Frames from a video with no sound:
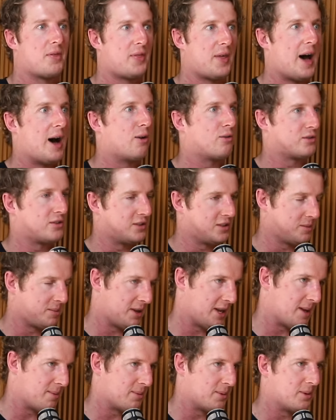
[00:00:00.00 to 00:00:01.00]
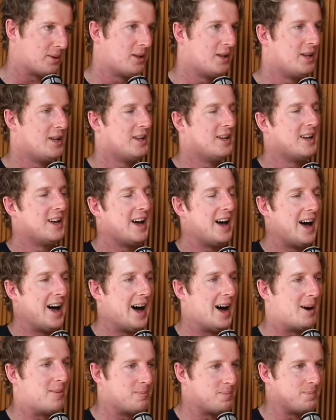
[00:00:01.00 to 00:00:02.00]
thousands of people.
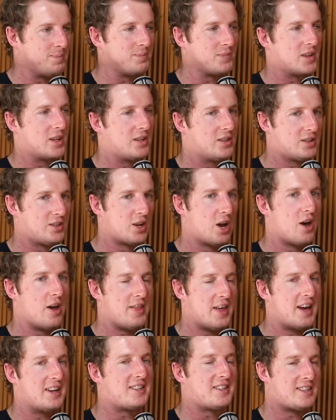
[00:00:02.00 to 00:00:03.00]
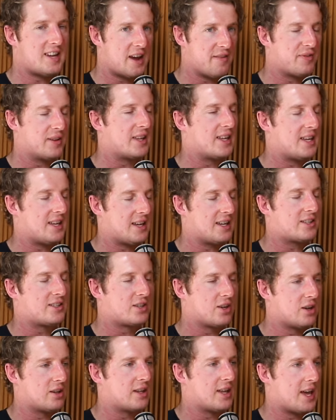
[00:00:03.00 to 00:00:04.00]
So it's
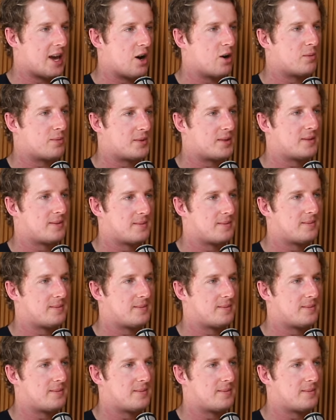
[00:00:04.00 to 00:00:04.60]
certainly helped.